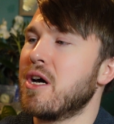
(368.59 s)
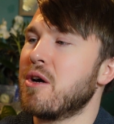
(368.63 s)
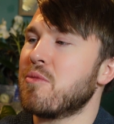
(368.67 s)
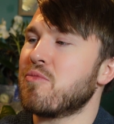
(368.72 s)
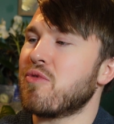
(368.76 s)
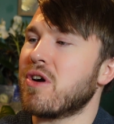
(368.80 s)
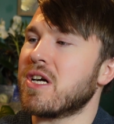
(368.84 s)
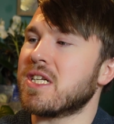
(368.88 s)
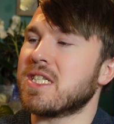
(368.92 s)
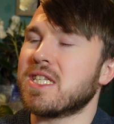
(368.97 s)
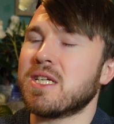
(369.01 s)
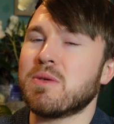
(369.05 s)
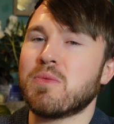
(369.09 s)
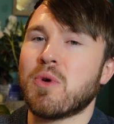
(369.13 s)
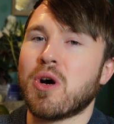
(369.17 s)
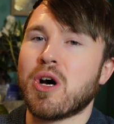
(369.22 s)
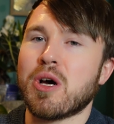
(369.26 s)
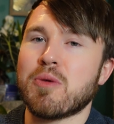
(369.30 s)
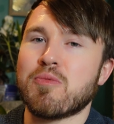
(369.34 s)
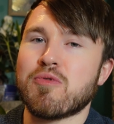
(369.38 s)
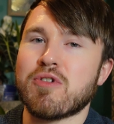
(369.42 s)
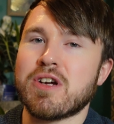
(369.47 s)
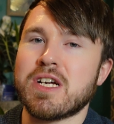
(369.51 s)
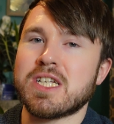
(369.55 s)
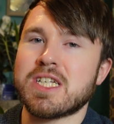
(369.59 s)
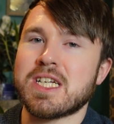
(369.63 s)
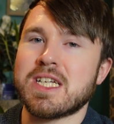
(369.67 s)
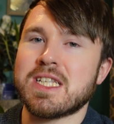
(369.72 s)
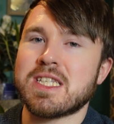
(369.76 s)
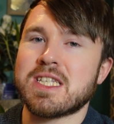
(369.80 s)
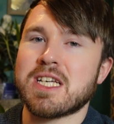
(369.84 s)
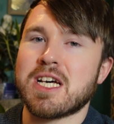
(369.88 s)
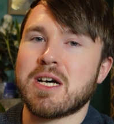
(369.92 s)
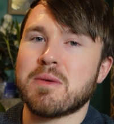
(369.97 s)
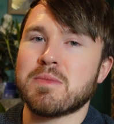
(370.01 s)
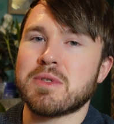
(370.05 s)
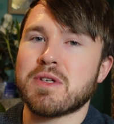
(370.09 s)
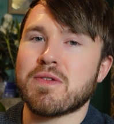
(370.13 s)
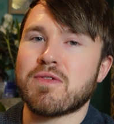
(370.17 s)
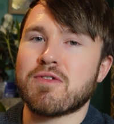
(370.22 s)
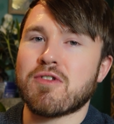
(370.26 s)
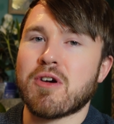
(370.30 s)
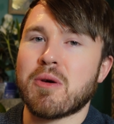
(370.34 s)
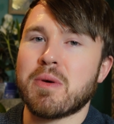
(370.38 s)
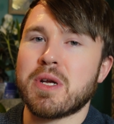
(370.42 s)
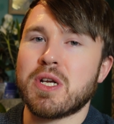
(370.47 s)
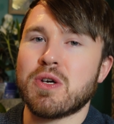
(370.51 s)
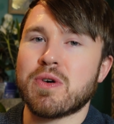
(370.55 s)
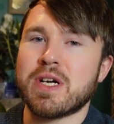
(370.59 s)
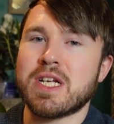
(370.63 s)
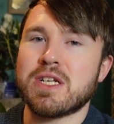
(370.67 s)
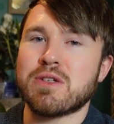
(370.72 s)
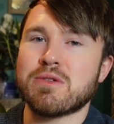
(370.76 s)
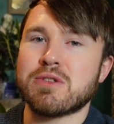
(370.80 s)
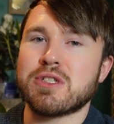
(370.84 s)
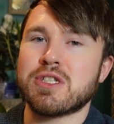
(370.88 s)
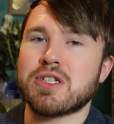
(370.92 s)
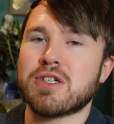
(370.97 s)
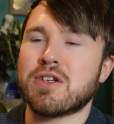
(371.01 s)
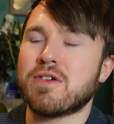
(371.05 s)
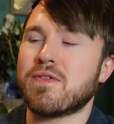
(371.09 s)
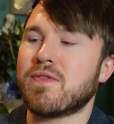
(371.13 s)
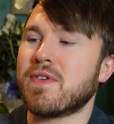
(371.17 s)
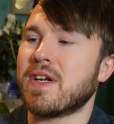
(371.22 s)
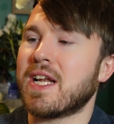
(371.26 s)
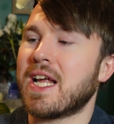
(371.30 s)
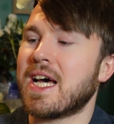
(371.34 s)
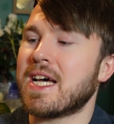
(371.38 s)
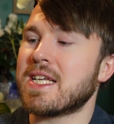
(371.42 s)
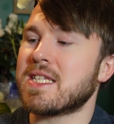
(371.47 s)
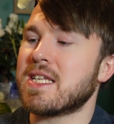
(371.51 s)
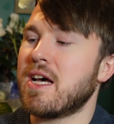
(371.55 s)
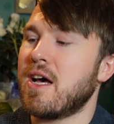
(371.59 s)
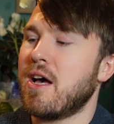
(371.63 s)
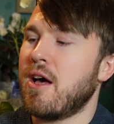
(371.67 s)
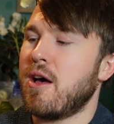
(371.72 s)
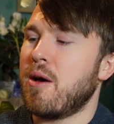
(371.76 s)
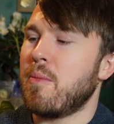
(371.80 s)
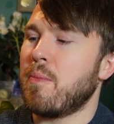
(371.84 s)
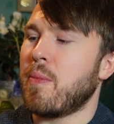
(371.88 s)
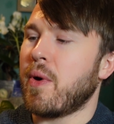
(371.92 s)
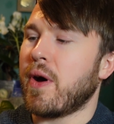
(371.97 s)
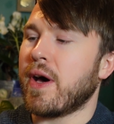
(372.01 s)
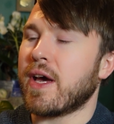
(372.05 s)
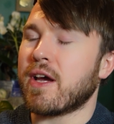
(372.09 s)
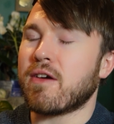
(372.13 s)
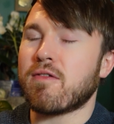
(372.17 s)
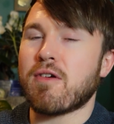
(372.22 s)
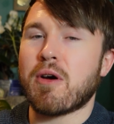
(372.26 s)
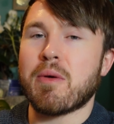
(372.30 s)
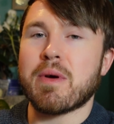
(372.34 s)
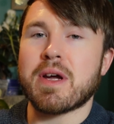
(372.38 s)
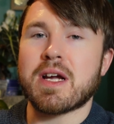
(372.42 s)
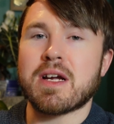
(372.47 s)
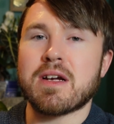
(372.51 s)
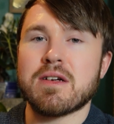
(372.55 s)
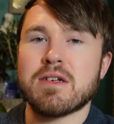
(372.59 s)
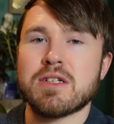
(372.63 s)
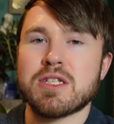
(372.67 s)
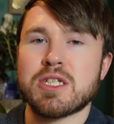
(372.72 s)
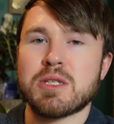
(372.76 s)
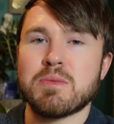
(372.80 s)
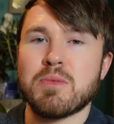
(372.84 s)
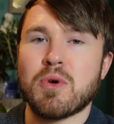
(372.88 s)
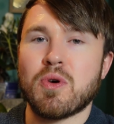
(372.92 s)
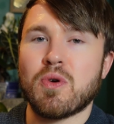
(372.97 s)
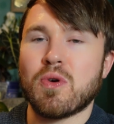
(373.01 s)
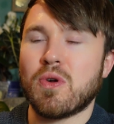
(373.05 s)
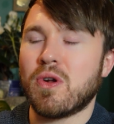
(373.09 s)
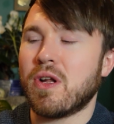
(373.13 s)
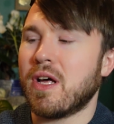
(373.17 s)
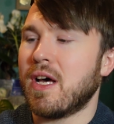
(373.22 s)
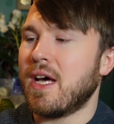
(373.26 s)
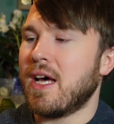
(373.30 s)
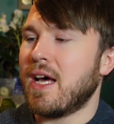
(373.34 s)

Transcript: practicing what I preach in terms of growing your indoor jungle for less by growing small